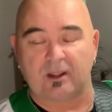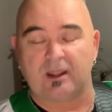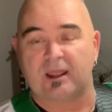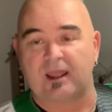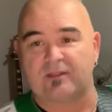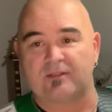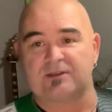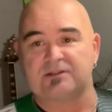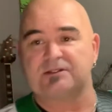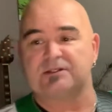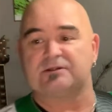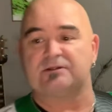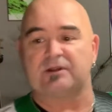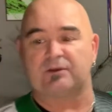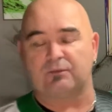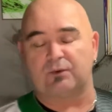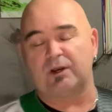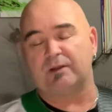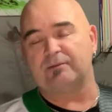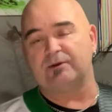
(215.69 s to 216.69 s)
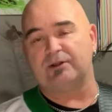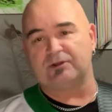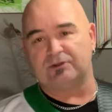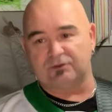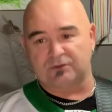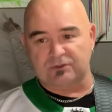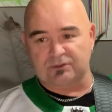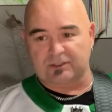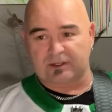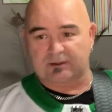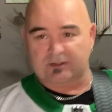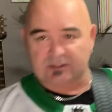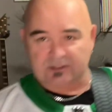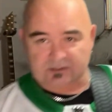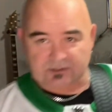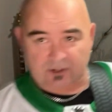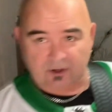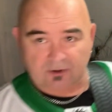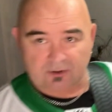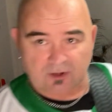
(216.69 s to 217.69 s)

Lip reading: And this is like what I'm going to do is I'm going to start